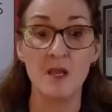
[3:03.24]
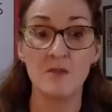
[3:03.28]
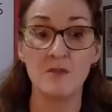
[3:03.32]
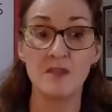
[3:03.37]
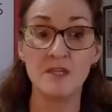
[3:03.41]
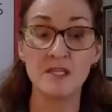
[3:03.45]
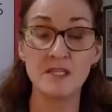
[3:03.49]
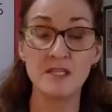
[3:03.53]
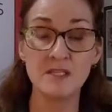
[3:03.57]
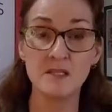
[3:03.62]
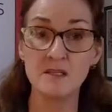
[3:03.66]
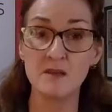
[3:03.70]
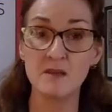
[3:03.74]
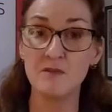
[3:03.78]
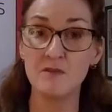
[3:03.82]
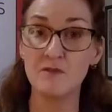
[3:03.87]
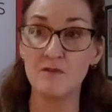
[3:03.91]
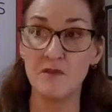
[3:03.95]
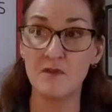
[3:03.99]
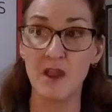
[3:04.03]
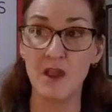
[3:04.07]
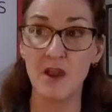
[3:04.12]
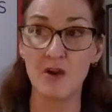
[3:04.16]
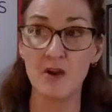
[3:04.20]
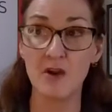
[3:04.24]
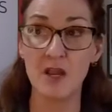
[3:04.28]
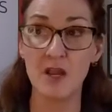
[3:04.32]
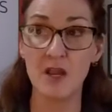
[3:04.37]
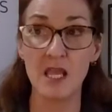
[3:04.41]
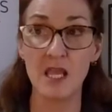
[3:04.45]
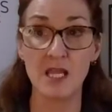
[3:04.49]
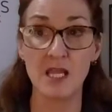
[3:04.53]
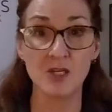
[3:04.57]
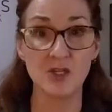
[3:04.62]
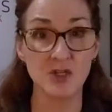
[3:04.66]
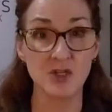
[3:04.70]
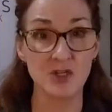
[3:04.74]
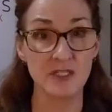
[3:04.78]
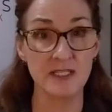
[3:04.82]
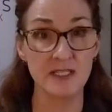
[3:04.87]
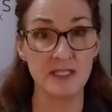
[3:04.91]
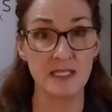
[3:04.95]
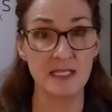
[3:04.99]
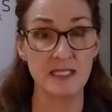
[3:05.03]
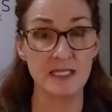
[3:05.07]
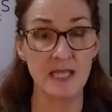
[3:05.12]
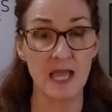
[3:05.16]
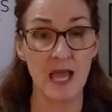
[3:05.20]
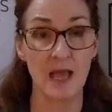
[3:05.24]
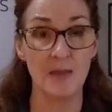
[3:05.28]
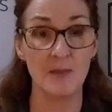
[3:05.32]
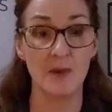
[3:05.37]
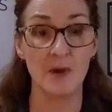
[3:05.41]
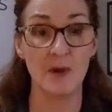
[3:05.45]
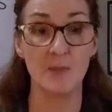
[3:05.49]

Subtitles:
this is a very interesting time in